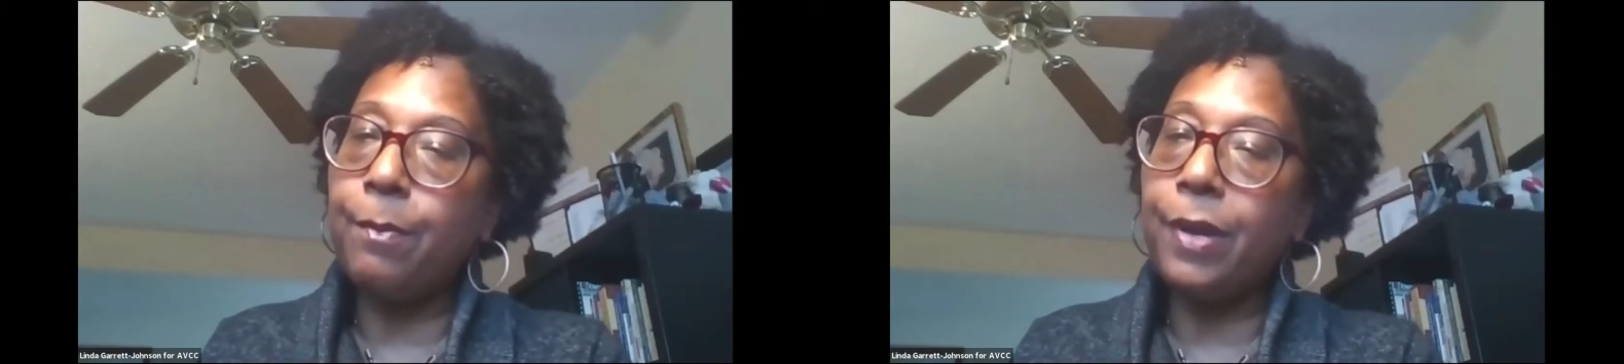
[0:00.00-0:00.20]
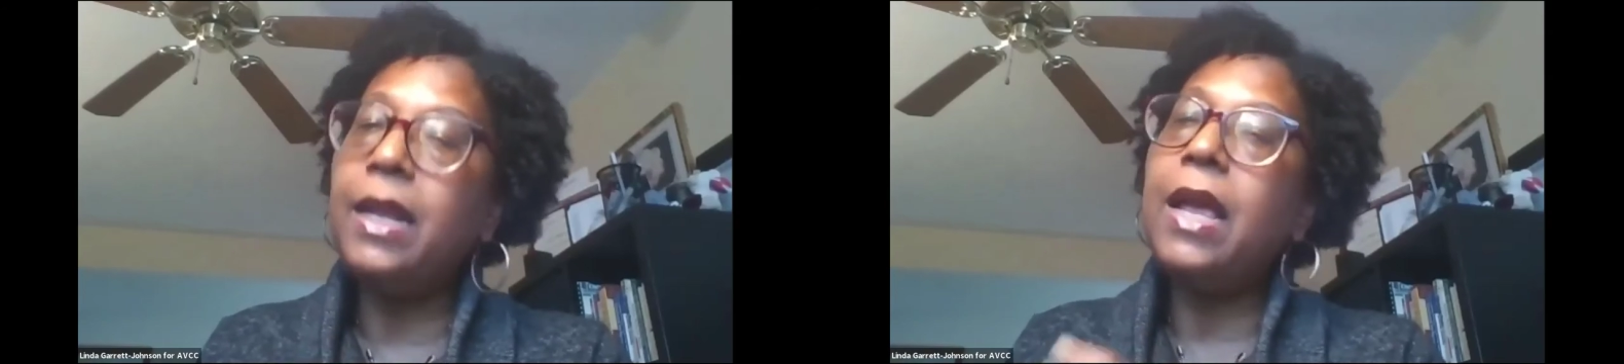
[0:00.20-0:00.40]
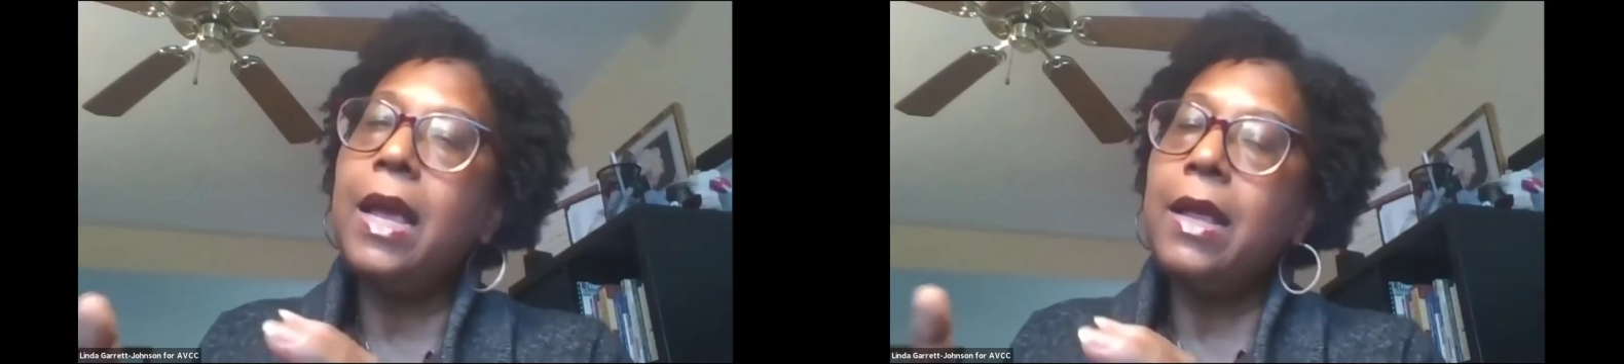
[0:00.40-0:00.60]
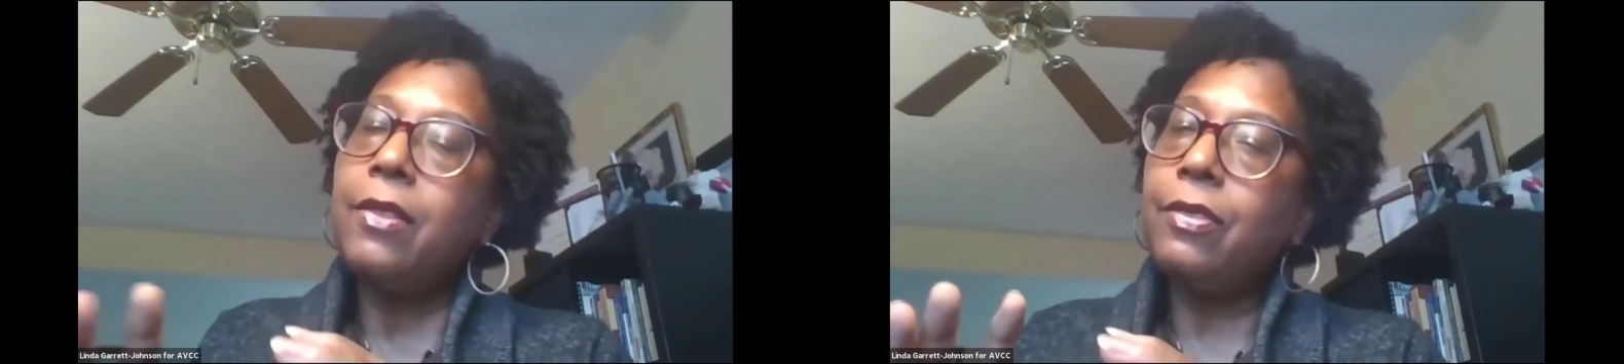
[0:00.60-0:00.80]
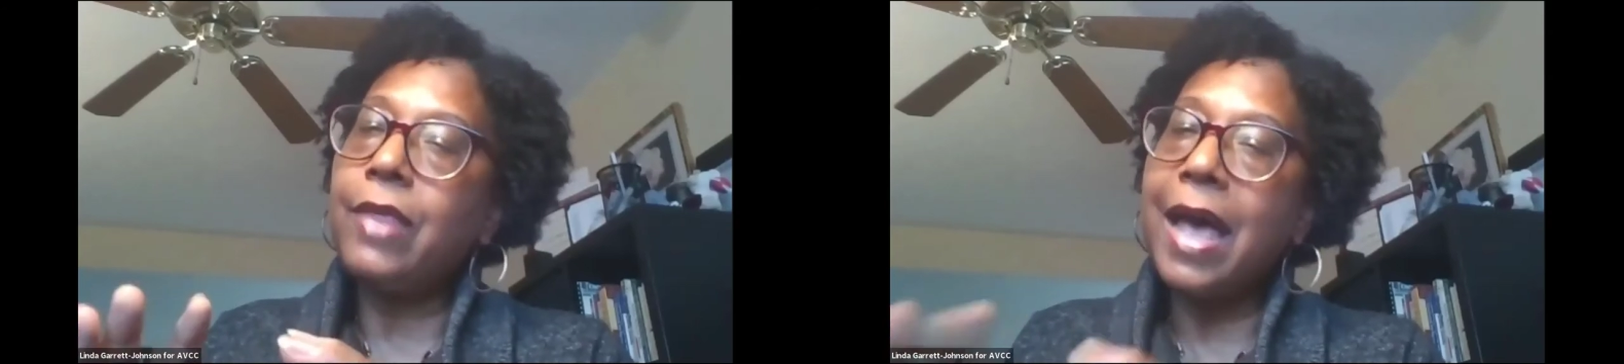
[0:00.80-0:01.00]
But
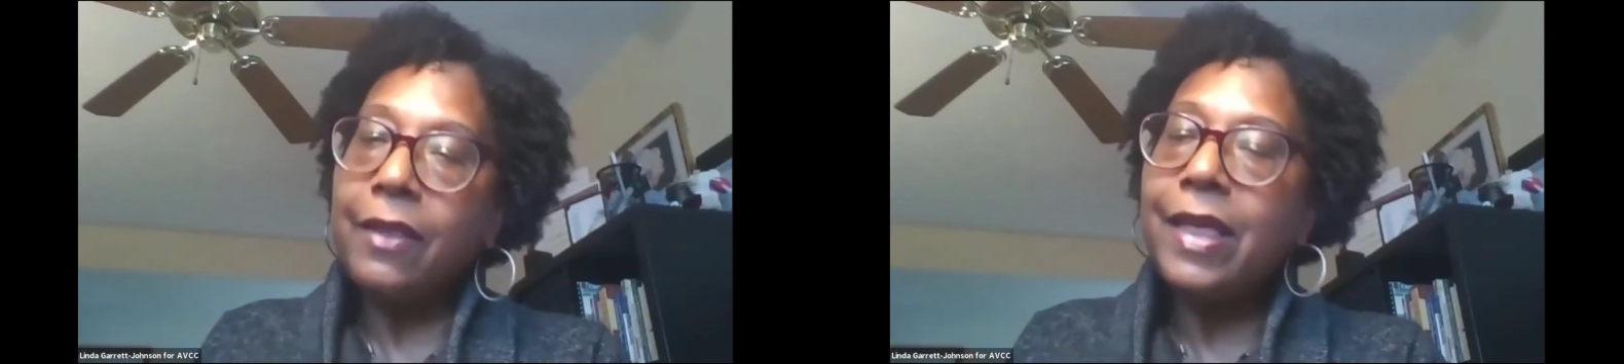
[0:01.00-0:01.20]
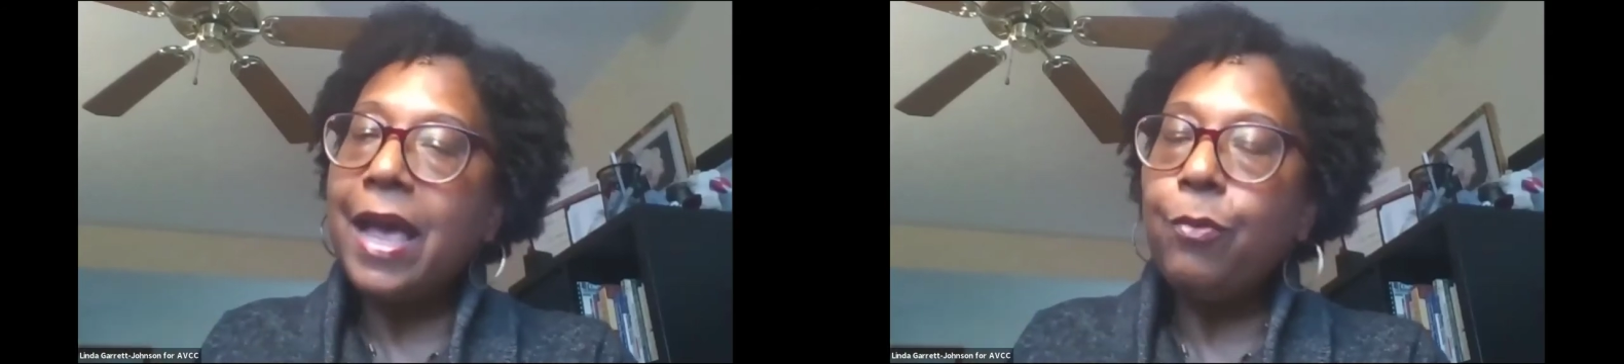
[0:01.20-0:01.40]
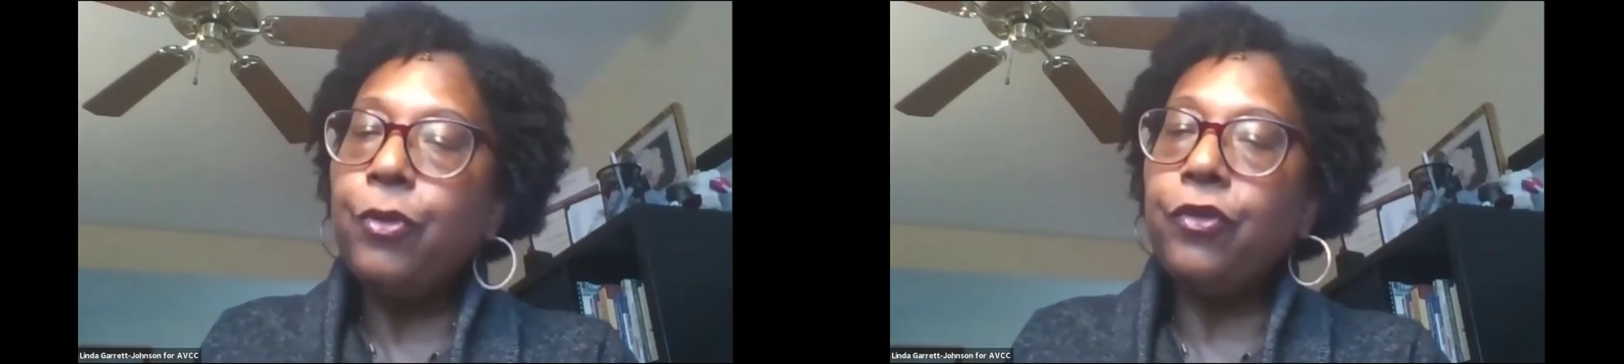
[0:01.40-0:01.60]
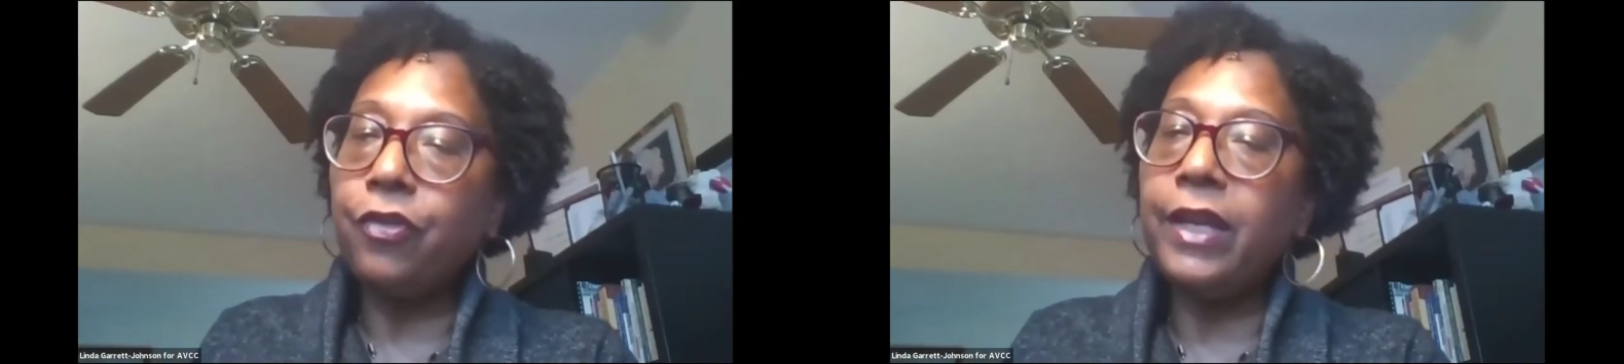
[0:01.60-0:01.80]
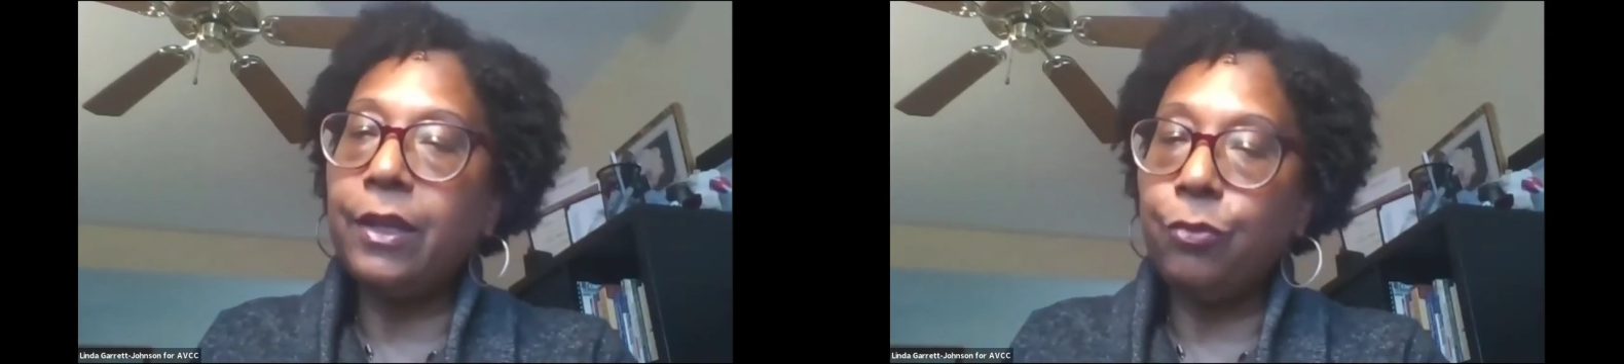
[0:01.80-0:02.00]
that was the thing